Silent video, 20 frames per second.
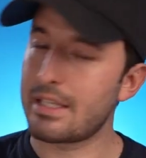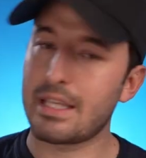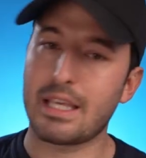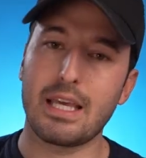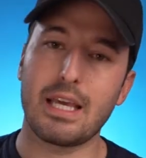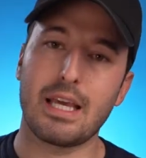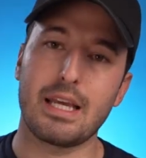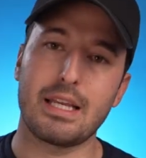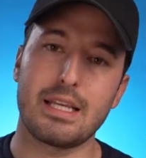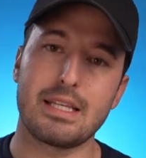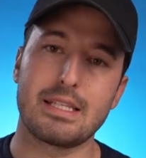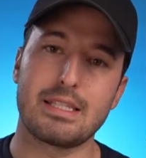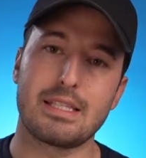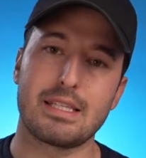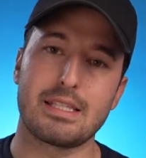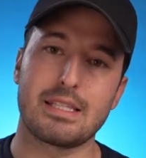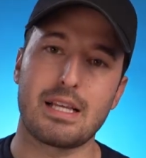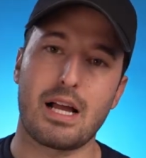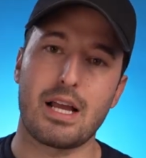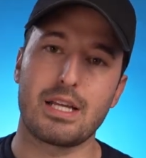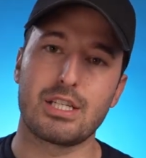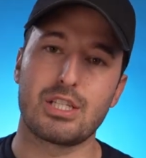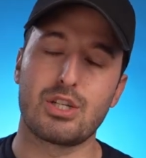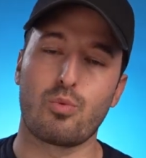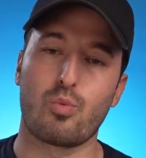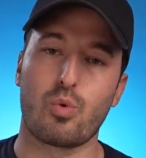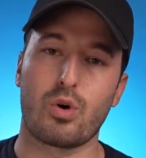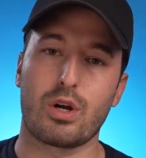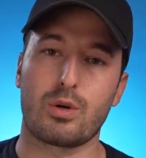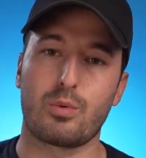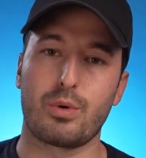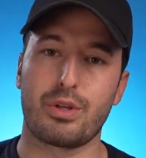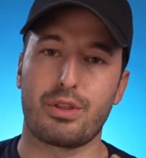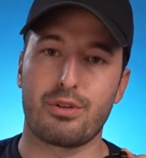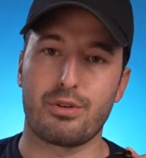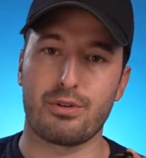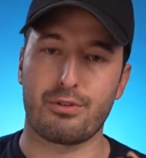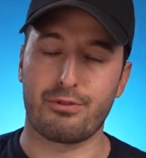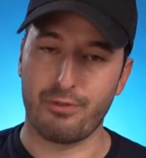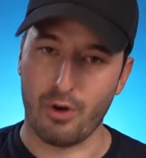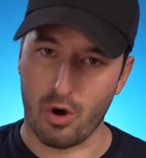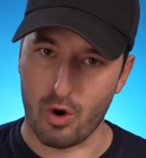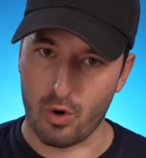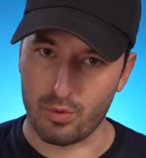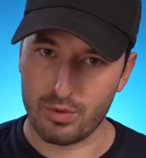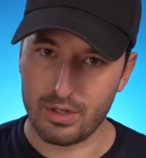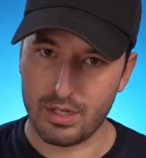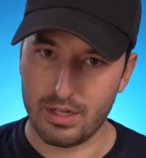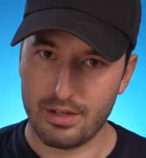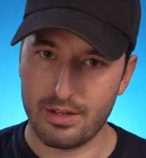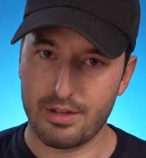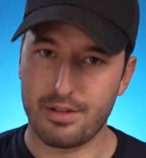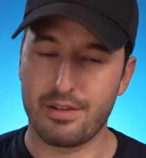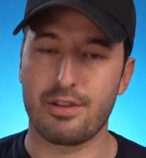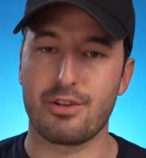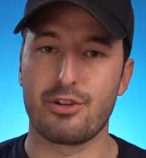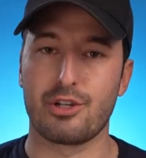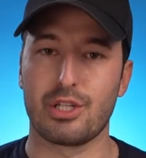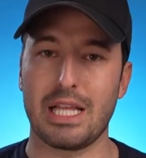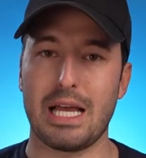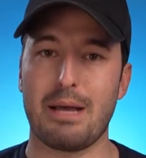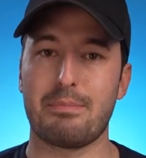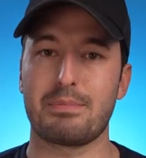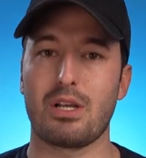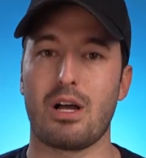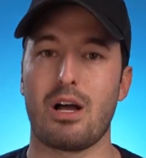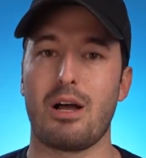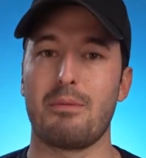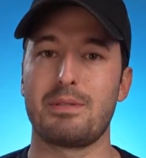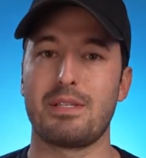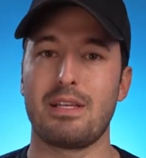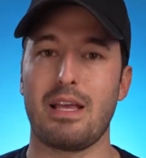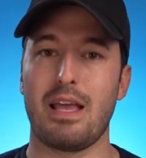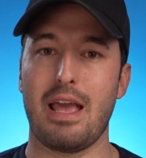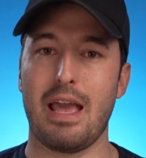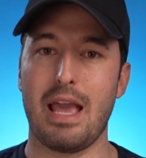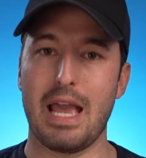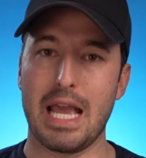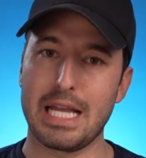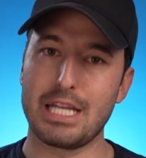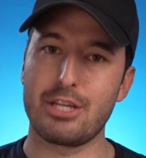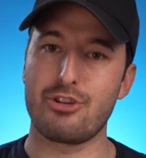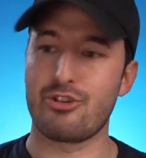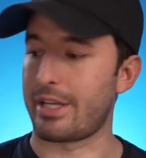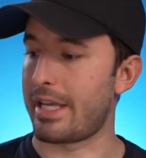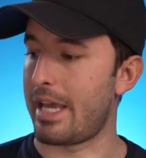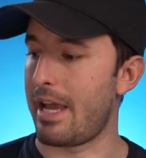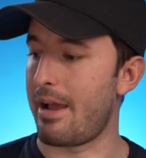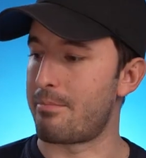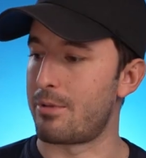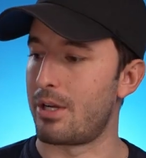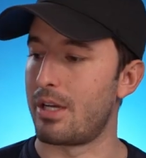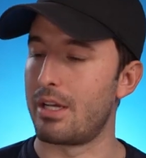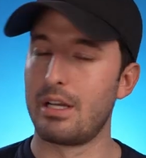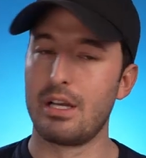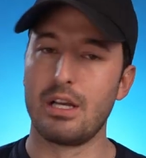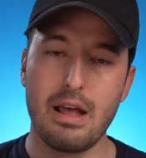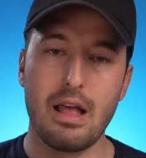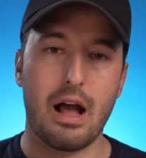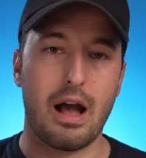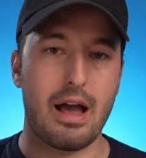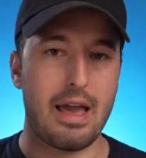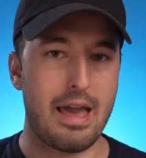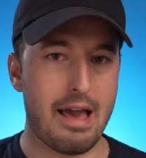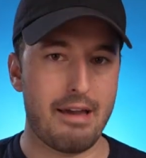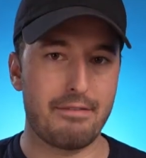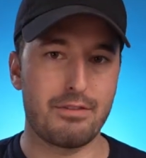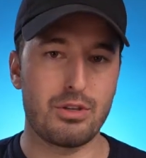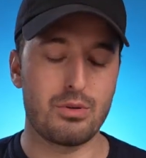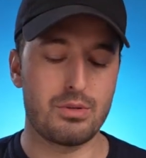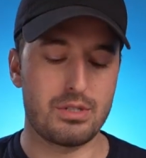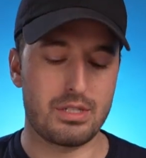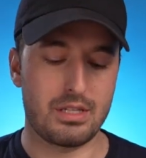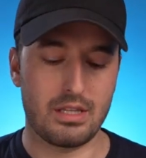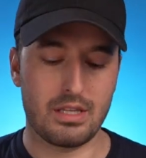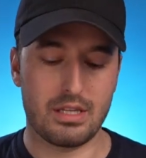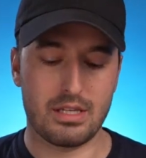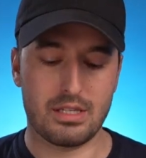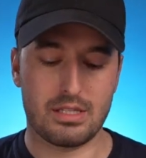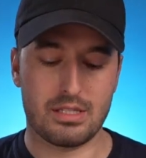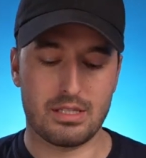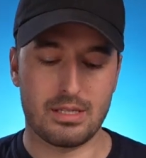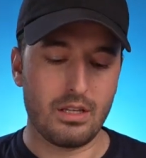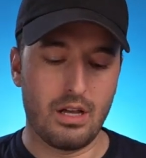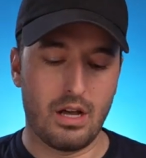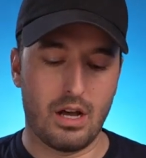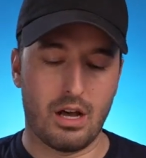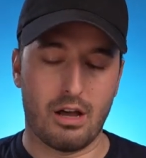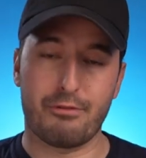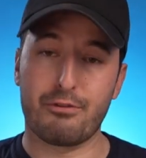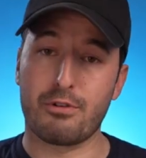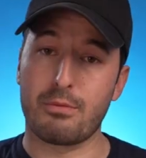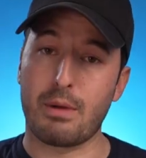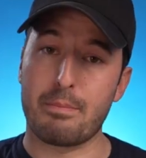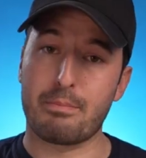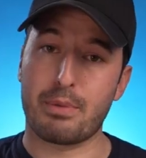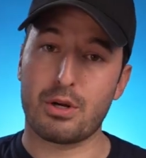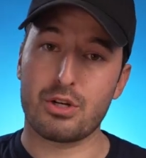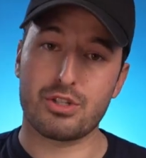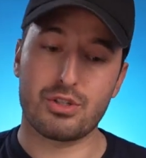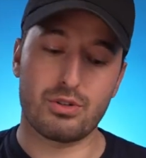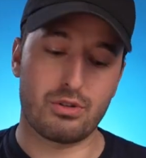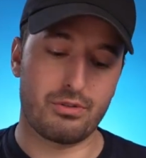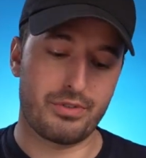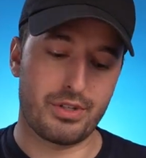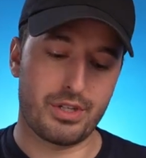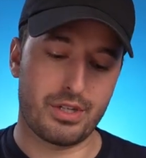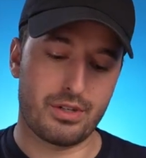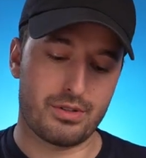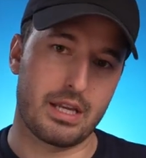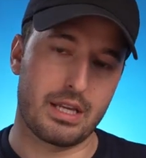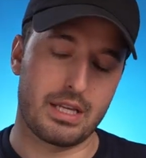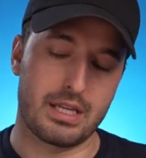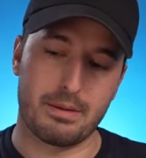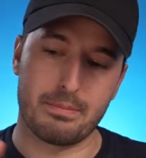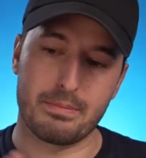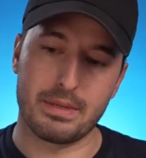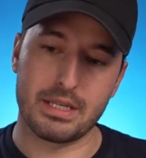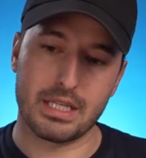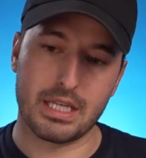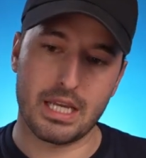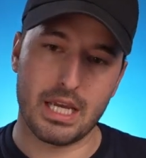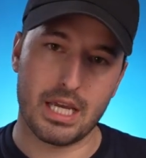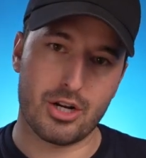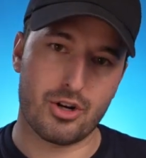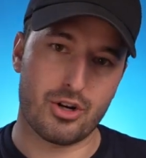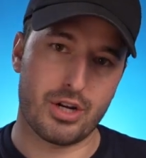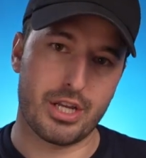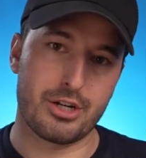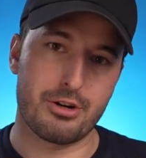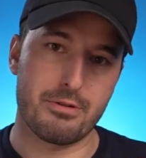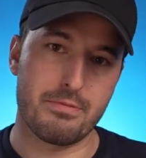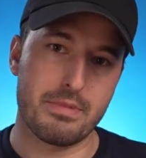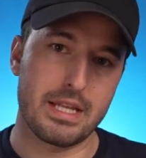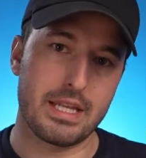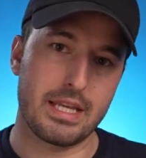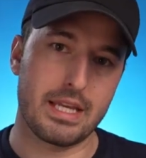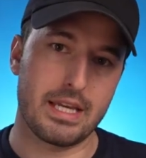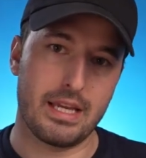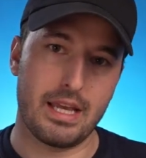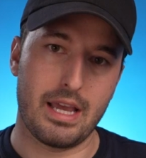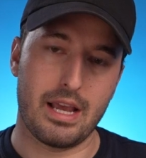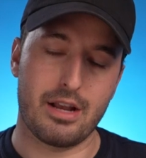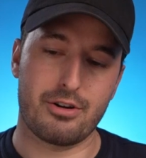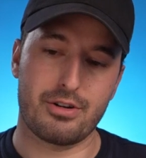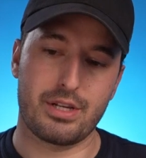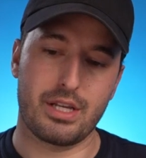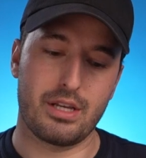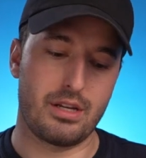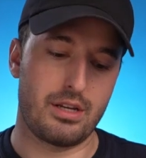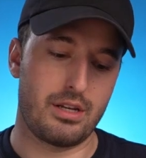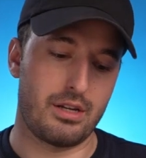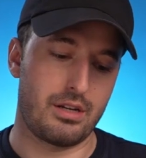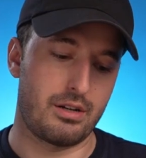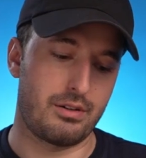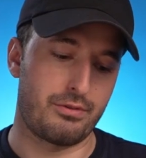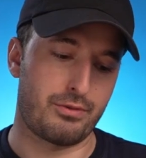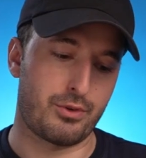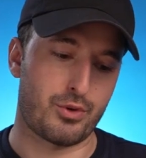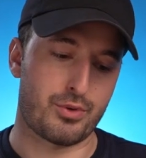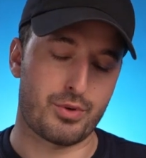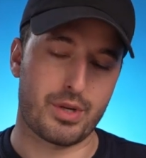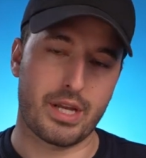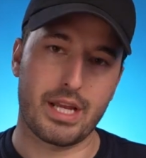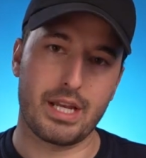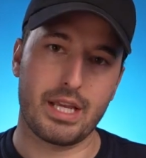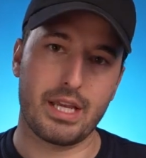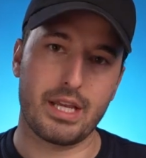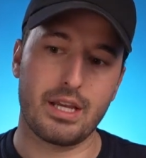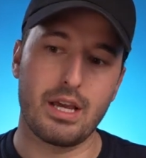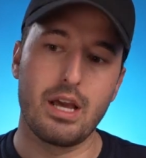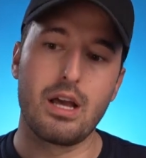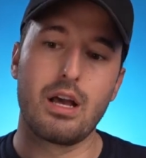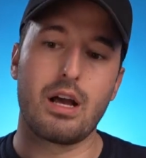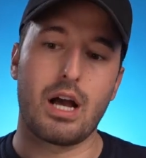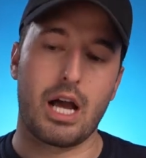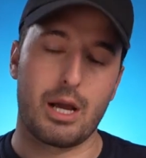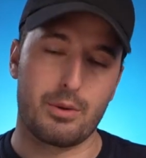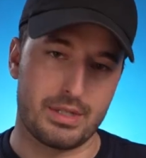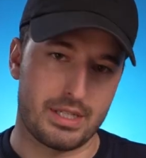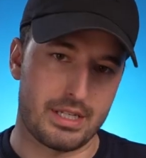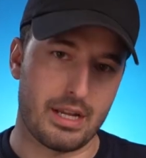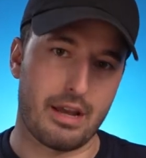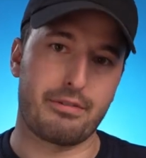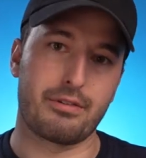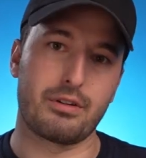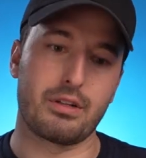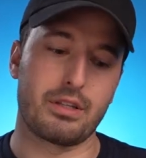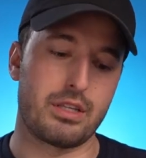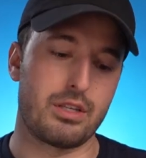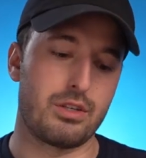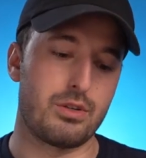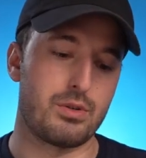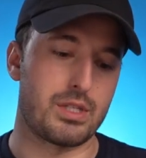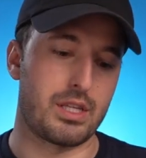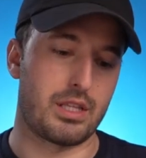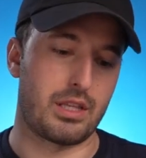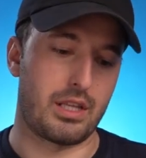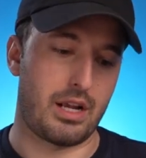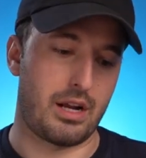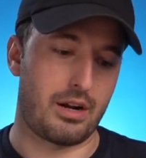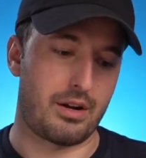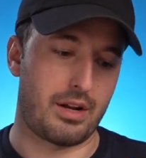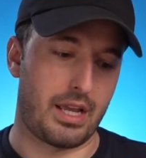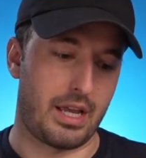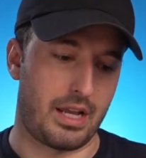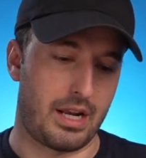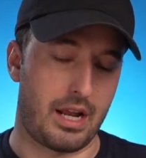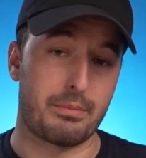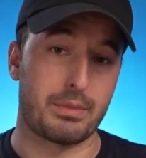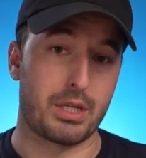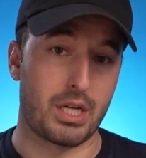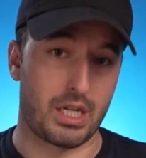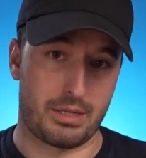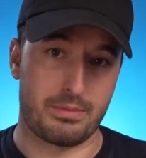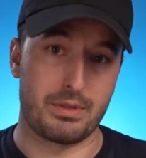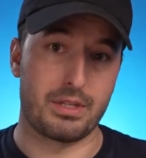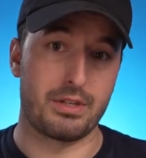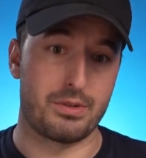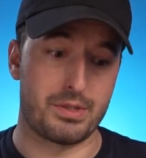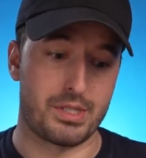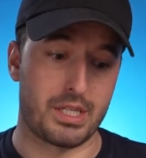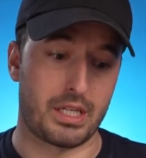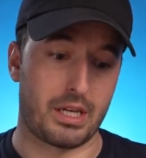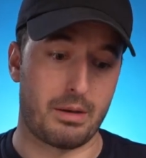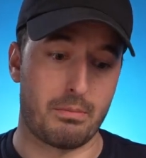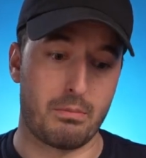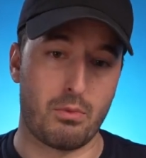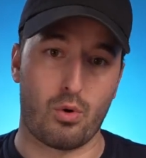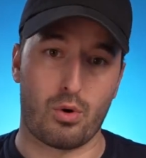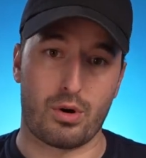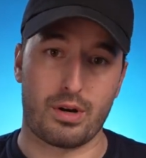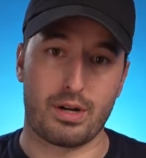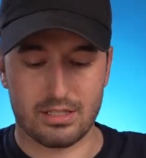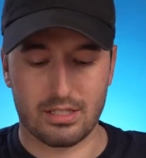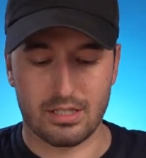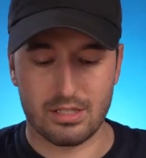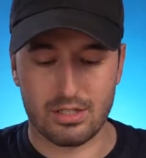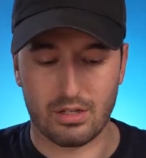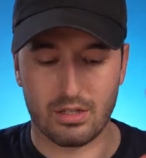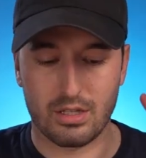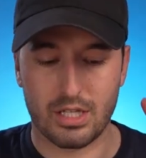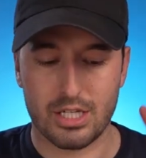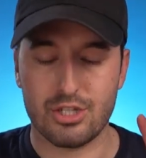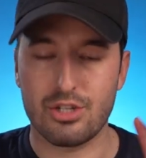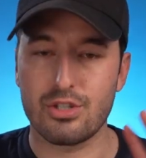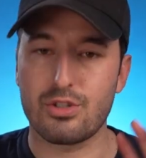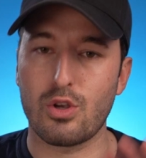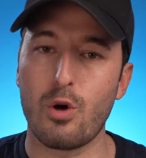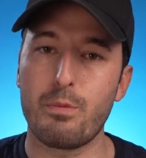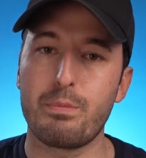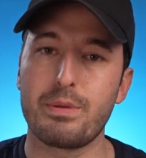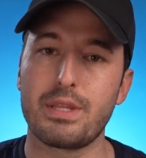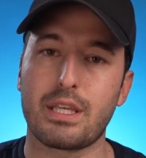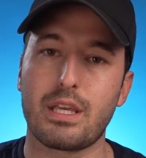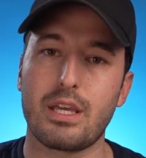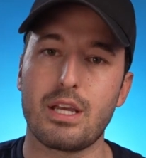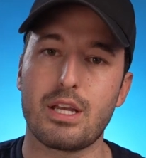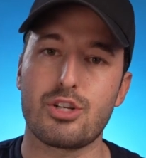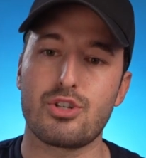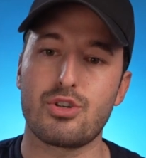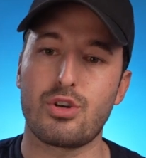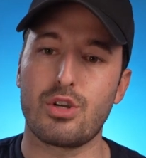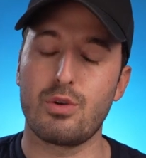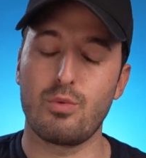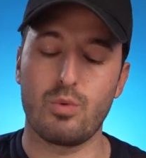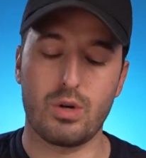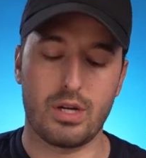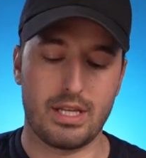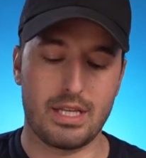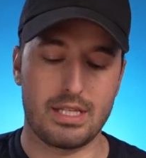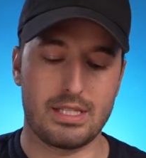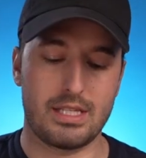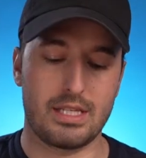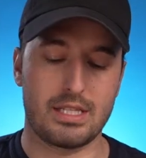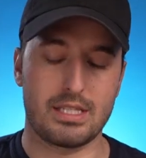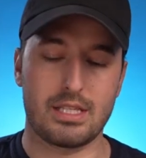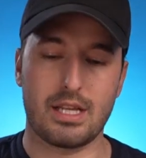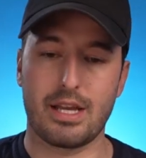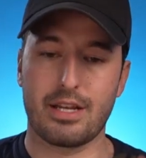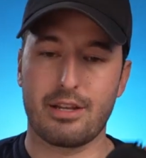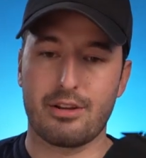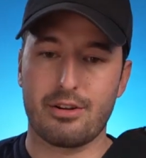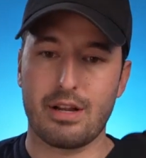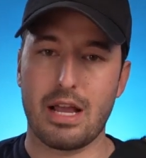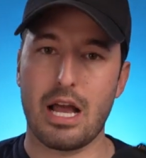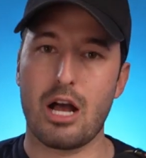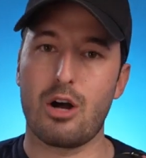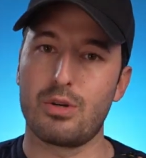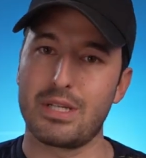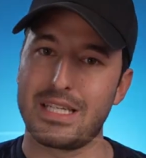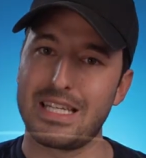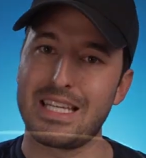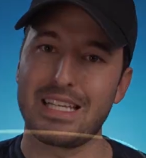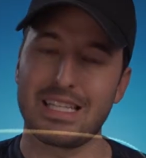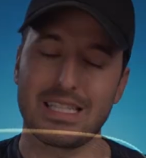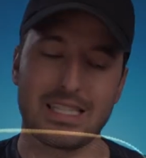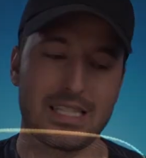kit is designed to work with your phone, your laptops, and your camera. I have used this for my personal videos in a beginner intermediate area of creating. I would definitely use it there, and I'm gonna be using it more. So let's just open the kit, show you what is inside of here, how neat and